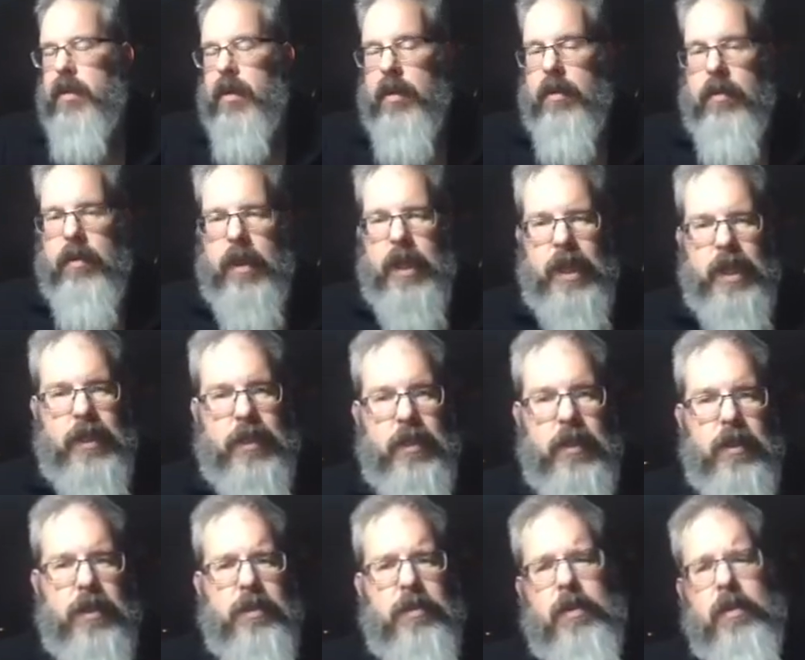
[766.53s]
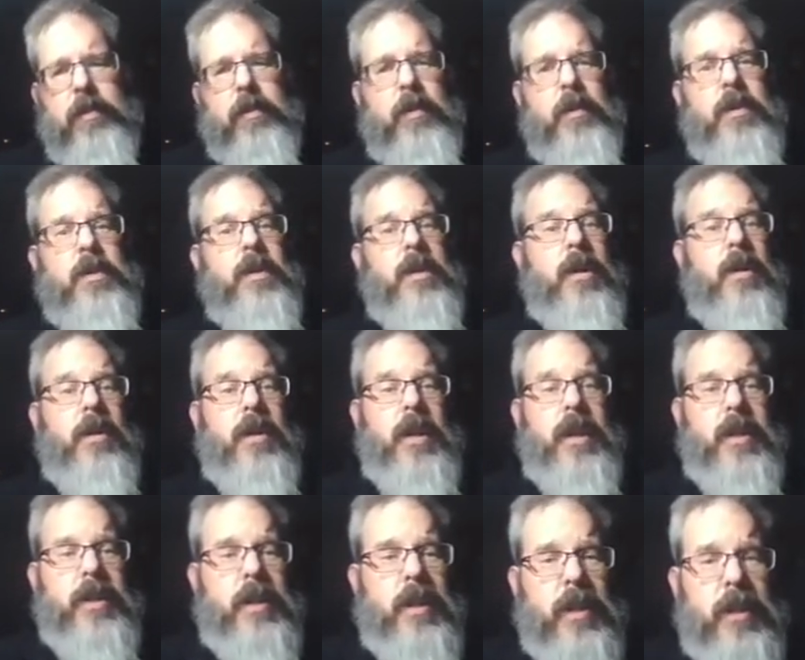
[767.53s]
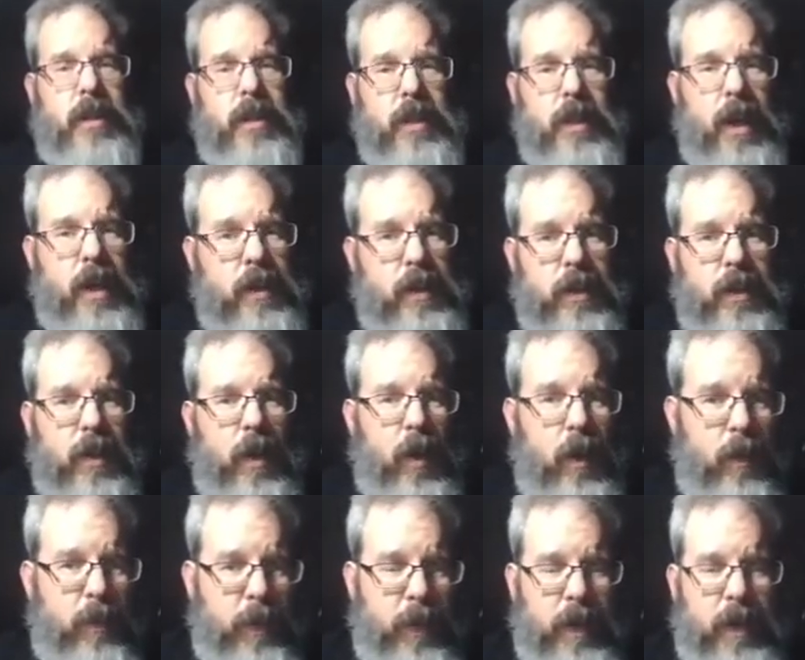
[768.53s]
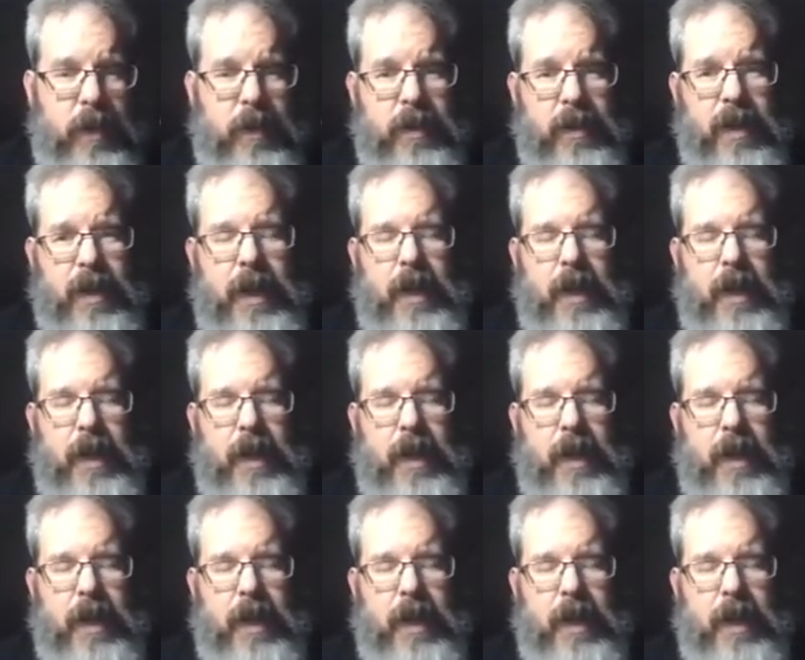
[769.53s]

already exists. Well, of course it already exists. I just opened it.